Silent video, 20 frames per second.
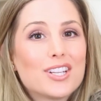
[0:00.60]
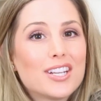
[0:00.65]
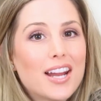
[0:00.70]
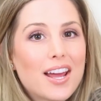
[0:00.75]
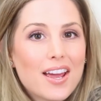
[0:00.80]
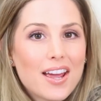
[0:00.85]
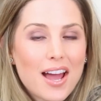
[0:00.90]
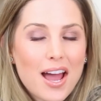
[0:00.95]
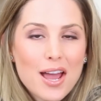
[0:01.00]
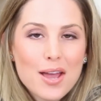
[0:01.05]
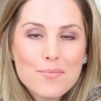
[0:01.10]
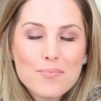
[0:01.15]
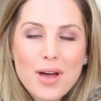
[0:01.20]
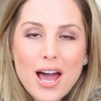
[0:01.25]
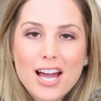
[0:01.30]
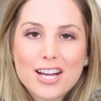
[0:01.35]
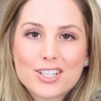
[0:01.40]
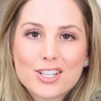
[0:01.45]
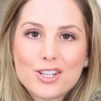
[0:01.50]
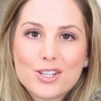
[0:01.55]
today I am
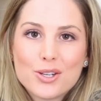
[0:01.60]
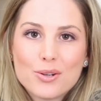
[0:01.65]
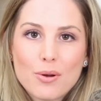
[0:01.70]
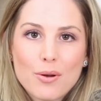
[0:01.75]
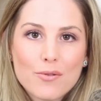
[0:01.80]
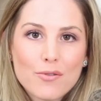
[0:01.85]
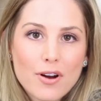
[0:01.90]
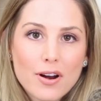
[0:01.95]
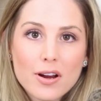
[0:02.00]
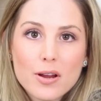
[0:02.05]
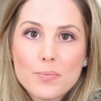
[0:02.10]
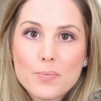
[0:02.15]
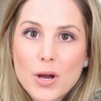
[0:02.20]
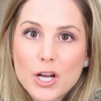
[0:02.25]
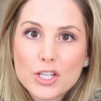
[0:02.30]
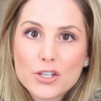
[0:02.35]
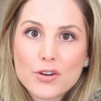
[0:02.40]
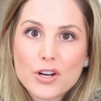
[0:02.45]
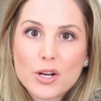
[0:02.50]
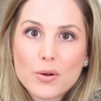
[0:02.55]
back to do a very
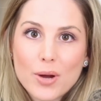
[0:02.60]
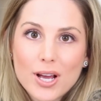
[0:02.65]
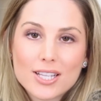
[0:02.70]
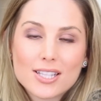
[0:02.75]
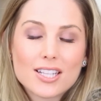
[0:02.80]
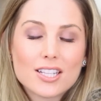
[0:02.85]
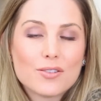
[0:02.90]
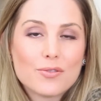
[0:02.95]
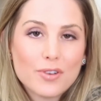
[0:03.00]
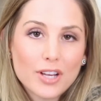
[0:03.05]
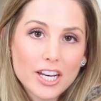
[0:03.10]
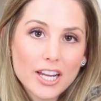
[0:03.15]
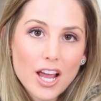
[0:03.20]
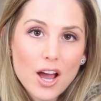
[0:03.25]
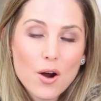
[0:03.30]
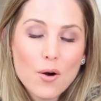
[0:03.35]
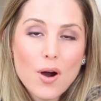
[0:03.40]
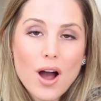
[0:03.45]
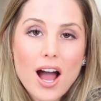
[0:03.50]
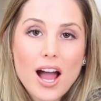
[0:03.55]
much requested
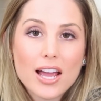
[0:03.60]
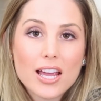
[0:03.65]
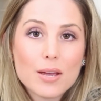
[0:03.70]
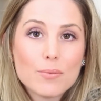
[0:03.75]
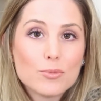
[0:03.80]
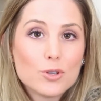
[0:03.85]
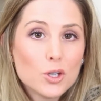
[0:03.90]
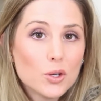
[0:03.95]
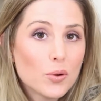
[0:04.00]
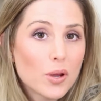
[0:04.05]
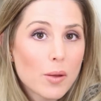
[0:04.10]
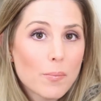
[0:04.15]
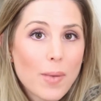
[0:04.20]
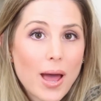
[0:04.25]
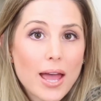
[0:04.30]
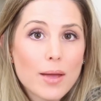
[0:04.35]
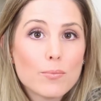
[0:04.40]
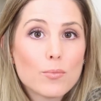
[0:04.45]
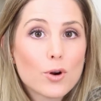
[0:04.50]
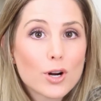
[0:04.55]
video. I am doing
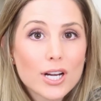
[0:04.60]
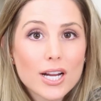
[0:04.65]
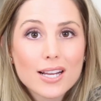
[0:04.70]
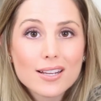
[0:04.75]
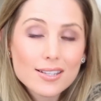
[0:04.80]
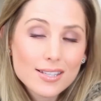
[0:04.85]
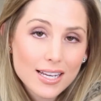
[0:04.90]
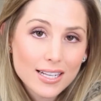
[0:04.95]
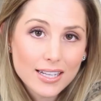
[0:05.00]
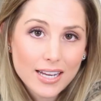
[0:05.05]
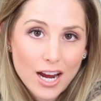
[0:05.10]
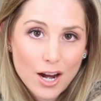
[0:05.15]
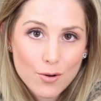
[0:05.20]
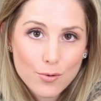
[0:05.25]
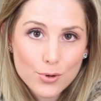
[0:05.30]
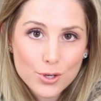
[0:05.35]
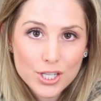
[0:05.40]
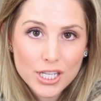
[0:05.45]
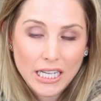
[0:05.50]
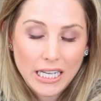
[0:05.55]
my morning
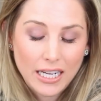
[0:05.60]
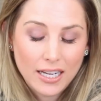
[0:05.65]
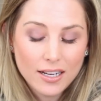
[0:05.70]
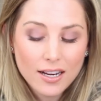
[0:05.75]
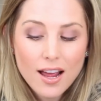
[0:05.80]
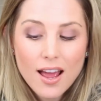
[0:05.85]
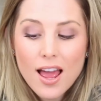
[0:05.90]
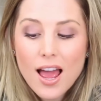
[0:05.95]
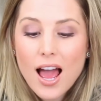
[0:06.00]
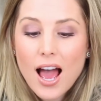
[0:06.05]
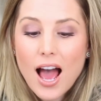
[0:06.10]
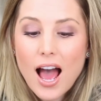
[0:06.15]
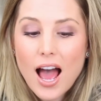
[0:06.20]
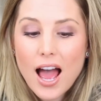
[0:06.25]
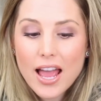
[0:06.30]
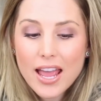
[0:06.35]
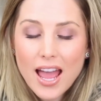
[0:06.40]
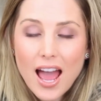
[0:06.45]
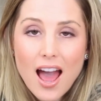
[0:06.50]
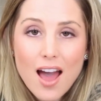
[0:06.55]
skincare routine.
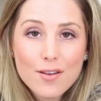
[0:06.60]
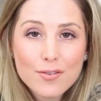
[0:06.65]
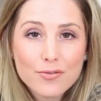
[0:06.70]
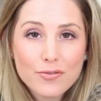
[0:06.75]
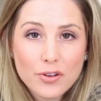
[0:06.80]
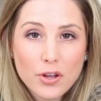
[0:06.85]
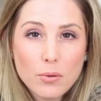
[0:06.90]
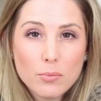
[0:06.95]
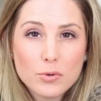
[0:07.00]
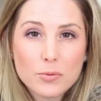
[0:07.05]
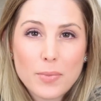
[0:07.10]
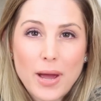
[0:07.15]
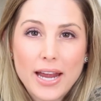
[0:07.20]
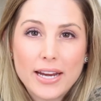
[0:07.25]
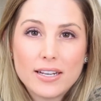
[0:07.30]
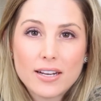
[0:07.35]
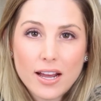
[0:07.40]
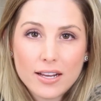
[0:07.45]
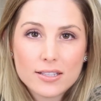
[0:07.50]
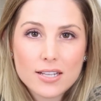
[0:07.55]
I have filmed
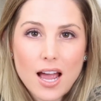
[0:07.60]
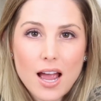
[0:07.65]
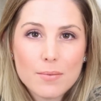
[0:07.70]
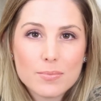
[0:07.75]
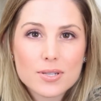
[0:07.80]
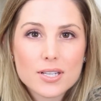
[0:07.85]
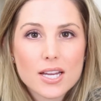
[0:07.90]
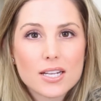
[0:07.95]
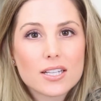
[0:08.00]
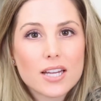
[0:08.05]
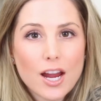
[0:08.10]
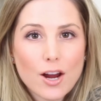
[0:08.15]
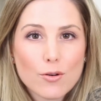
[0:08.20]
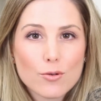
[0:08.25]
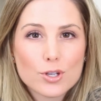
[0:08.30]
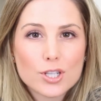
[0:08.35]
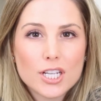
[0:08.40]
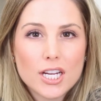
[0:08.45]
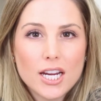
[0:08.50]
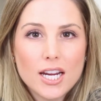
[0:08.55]
my nighttime
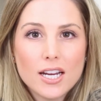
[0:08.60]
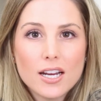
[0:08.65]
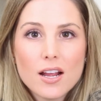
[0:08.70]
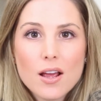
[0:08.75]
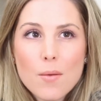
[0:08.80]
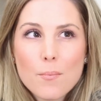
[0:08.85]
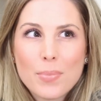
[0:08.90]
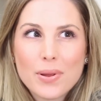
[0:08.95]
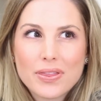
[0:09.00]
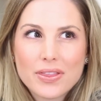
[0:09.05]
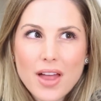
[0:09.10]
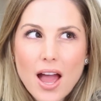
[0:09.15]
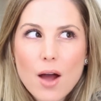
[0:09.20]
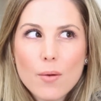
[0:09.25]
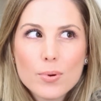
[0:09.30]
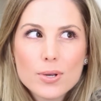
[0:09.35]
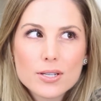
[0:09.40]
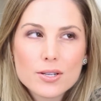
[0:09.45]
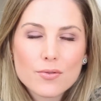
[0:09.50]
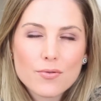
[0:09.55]
skincare routine, but
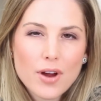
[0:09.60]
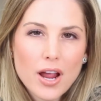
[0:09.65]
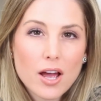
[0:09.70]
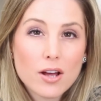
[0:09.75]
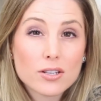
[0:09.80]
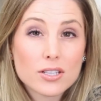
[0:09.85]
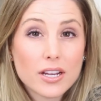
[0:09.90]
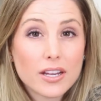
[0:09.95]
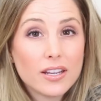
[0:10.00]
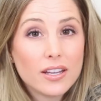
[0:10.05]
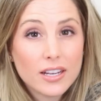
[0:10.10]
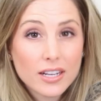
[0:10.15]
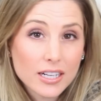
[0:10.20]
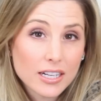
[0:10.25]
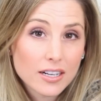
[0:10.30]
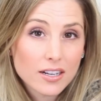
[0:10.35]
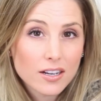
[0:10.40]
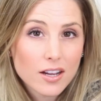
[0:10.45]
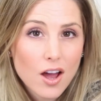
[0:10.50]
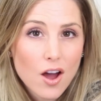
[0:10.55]
that was around a
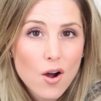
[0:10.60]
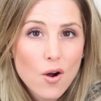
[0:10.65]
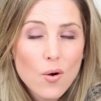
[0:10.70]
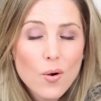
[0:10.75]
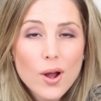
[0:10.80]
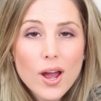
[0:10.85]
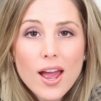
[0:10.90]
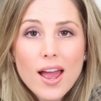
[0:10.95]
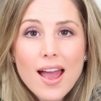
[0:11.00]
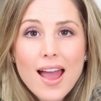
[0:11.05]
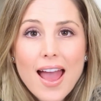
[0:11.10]
year ago,